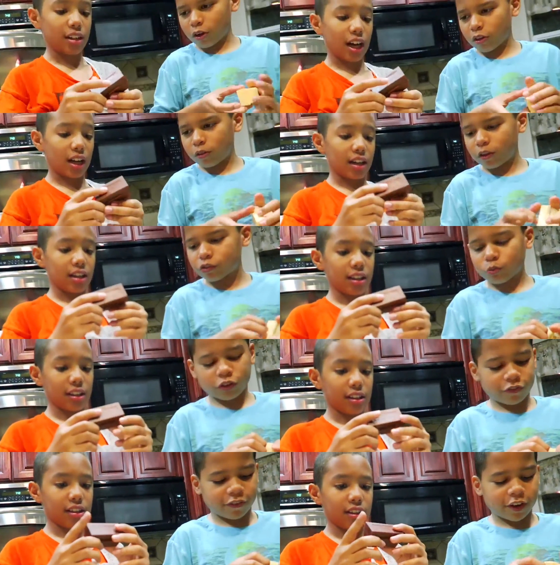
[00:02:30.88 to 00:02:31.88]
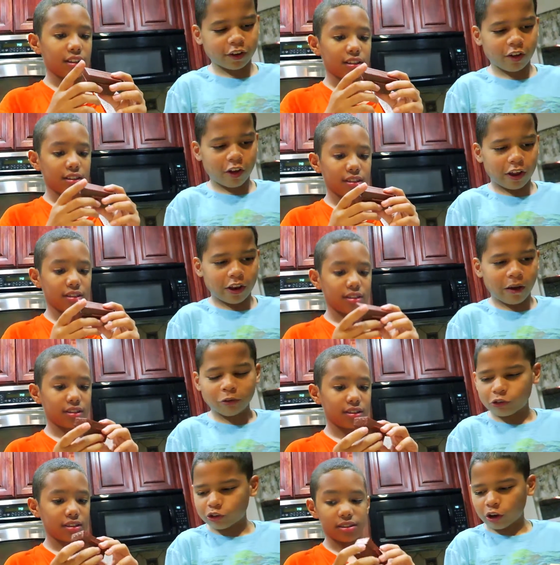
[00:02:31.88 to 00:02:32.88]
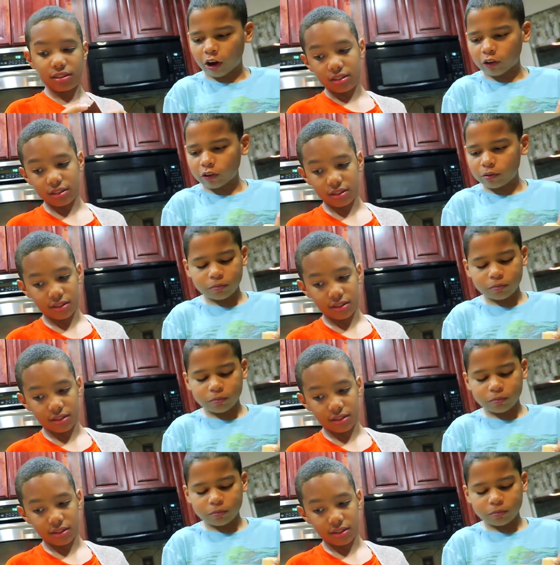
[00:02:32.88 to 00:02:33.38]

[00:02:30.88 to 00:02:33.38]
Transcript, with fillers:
Speaker 1: Oh, this one's vanilla and that one's chocolate.